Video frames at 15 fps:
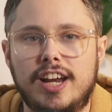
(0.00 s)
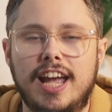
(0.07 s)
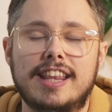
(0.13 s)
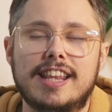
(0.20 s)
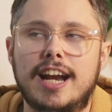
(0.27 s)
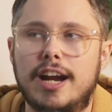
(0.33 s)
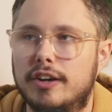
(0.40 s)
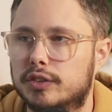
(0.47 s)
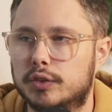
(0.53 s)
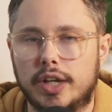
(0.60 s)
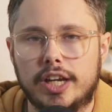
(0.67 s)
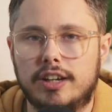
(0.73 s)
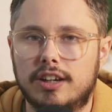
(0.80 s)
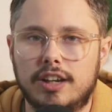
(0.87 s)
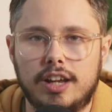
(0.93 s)
And then I was
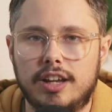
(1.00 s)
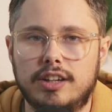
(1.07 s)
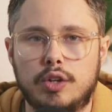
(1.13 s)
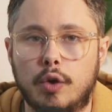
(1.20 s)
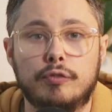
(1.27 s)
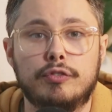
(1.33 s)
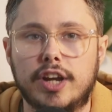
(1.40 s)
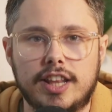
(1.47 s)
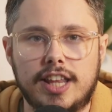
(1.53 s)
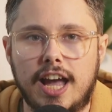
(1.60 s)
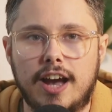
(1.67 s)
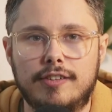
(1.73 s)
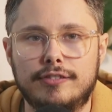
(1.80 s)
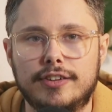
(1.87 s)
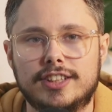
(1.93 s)
like, don't forget the
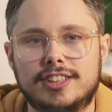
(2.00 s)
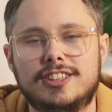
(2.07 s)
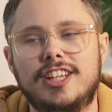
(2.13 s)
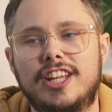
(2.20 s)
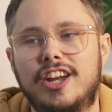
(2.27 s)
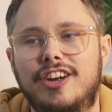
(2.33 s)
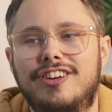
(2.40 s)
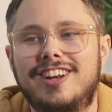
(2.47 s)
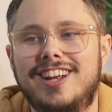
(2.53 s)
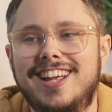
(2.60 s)
outfits, you know,